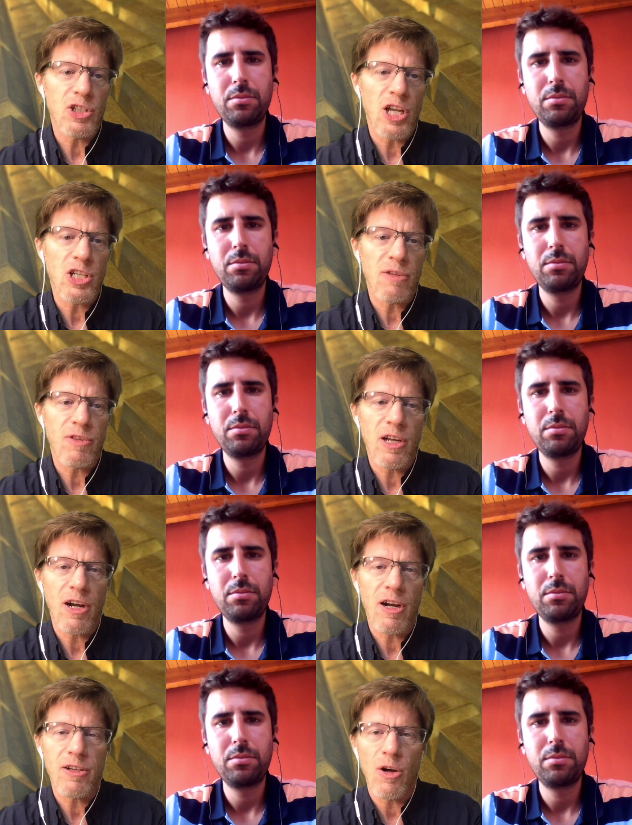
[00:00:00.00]
Speaker 1: and changing of the
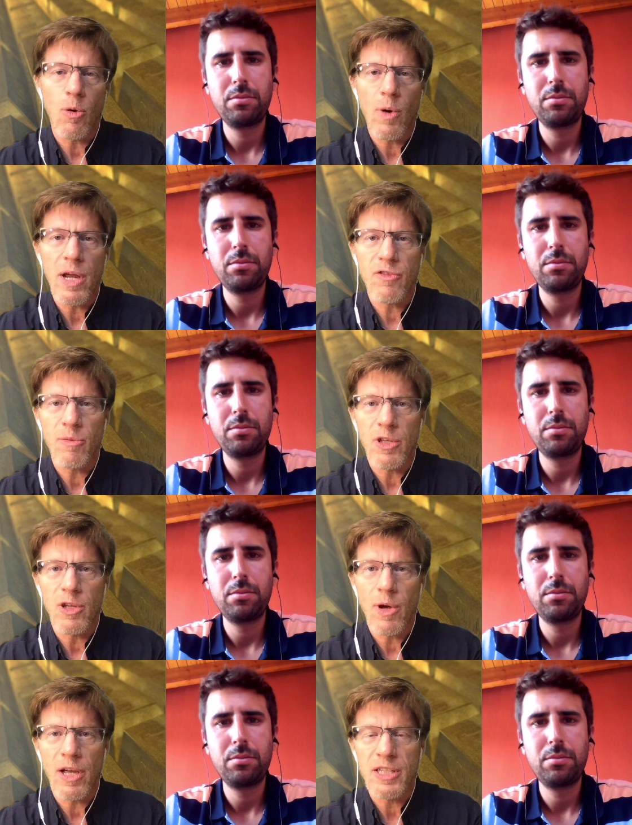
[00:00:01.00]
guard away from the
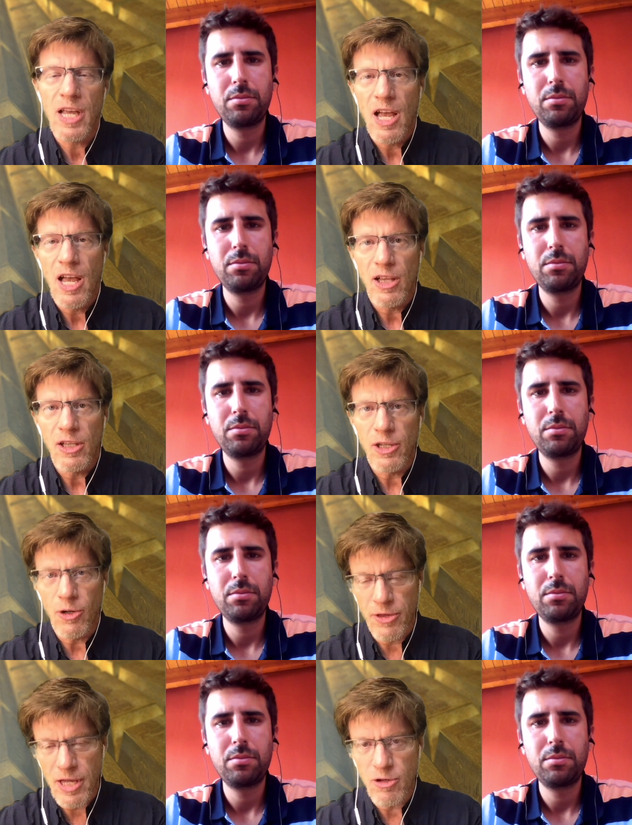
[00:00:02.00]
U.S.
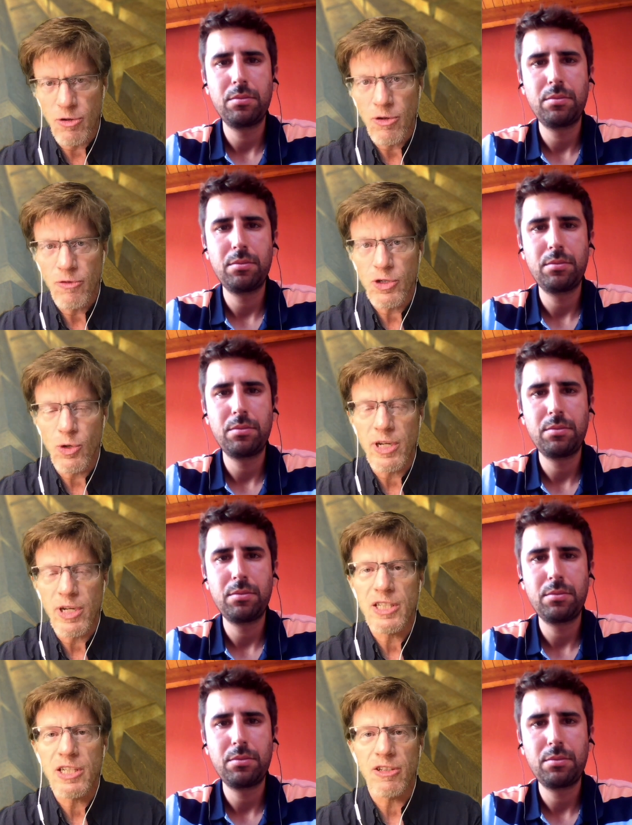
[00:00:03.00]
Lior, thank you for joining
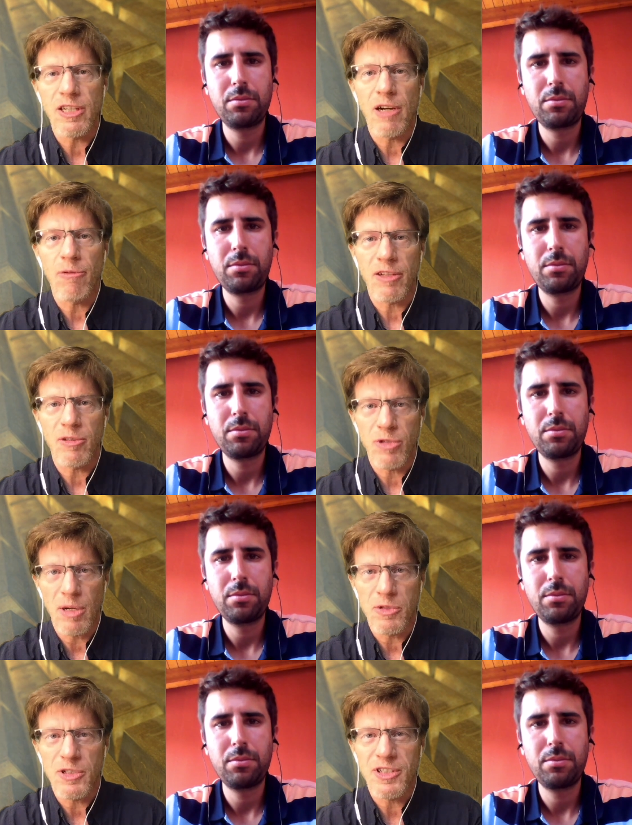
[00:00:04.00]
us here again on Reluctant
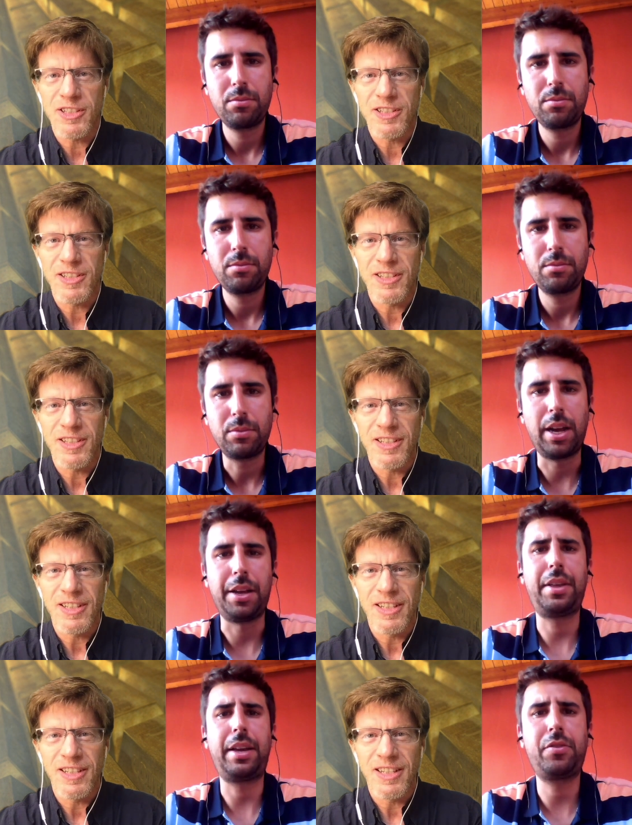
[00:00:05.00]
Preppers.
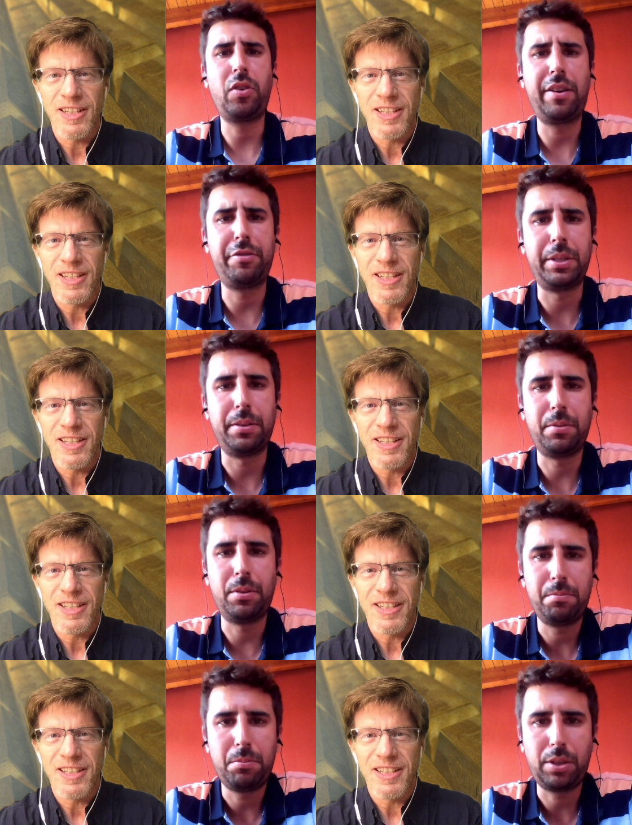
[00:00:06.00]
Speaker 2: Hey, thanks for having me.
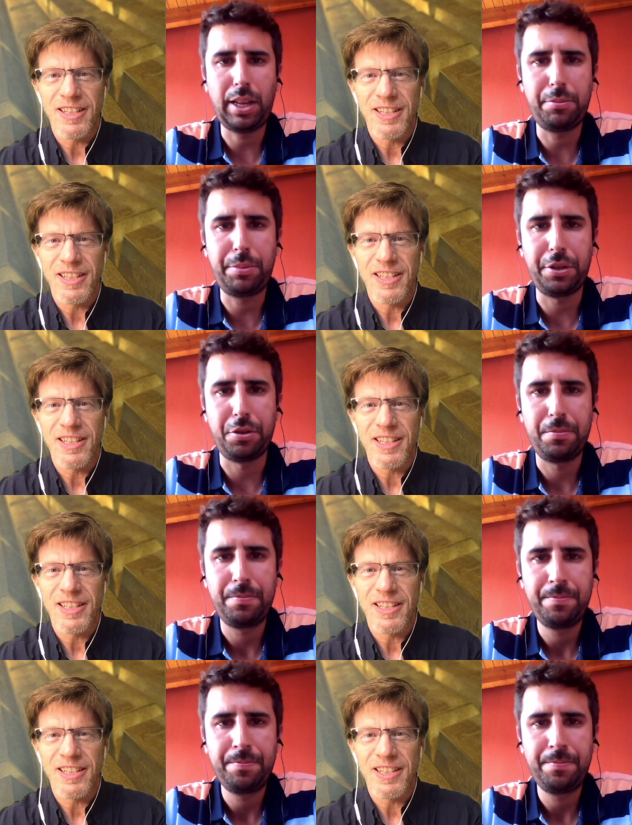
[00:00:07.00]
I'm glad to be here.